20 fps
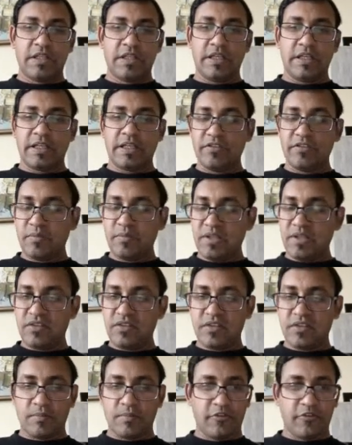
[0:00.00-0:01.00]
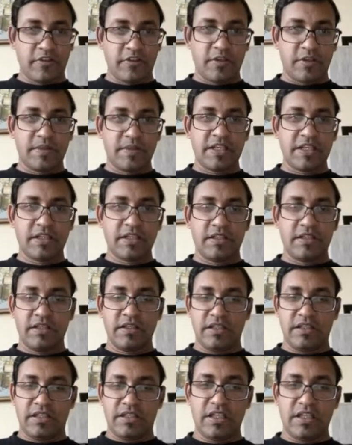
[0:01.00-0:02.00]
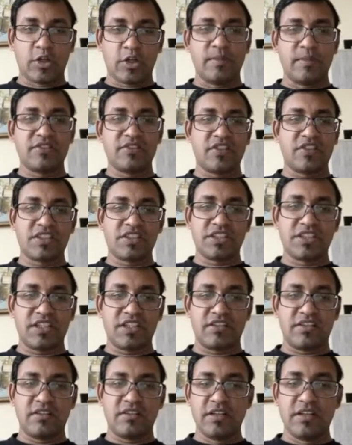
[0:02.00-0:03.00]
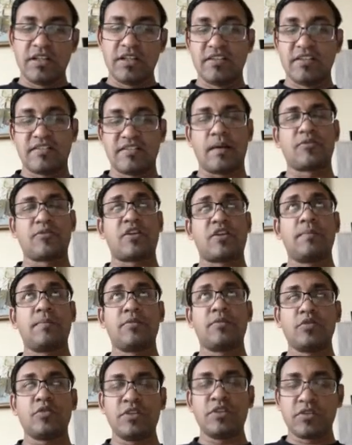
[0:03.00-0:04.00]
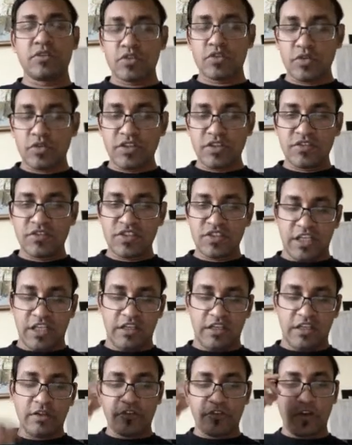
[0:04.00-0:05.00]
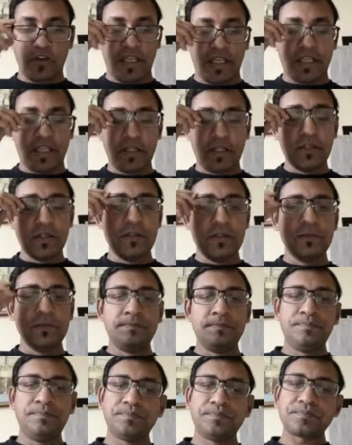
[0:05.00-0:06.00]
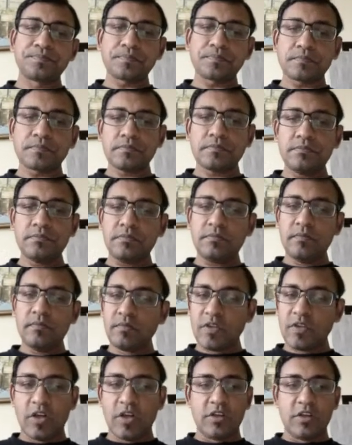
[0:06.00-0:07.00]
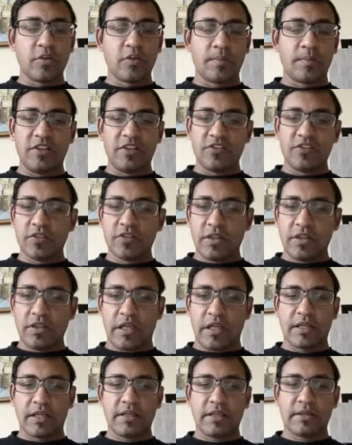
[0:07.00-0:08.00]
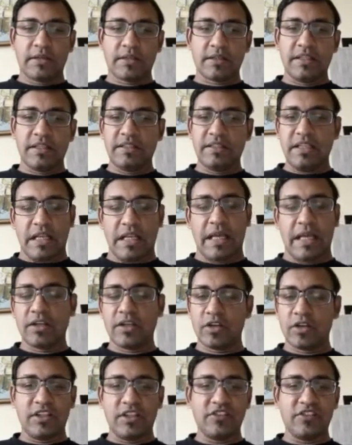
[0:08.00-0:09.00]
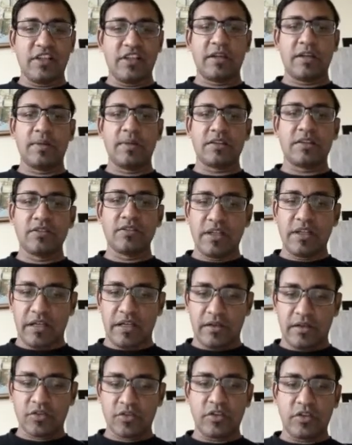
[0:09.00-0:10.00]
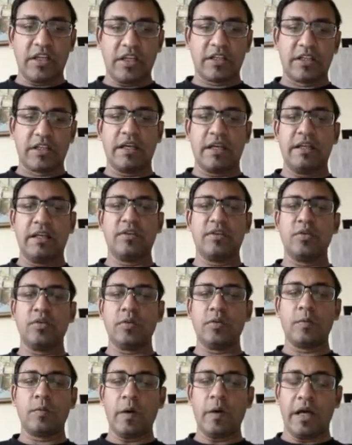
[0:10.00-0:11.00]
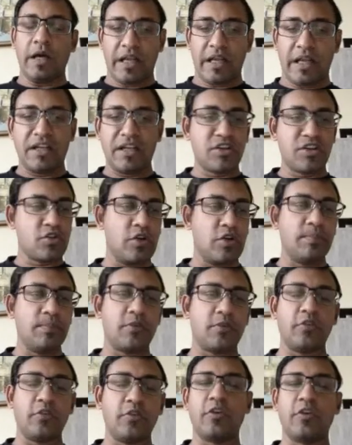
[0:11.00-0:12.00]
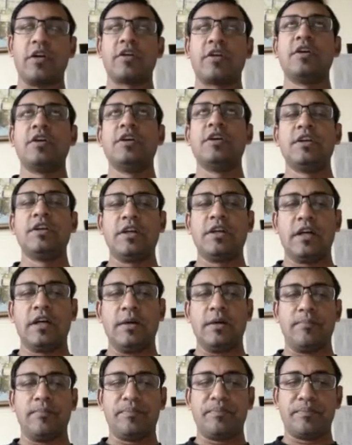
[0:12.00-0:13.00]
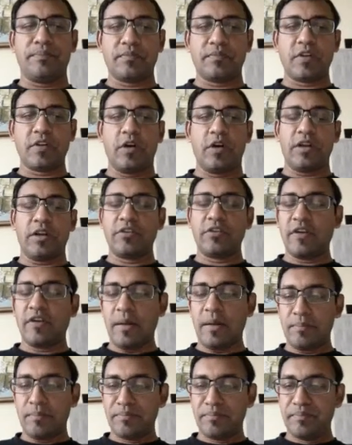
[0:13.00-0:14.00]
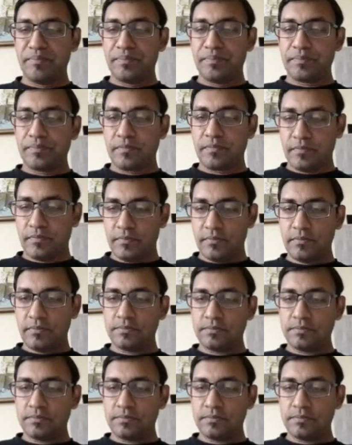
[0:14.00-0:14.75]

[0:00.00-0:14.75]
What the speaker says: give me some feedback in the comment section and subscribe to this channel if you like it. Also, please, yeah, click the like or dislike button, and so that I know where I need to improve, or if I'm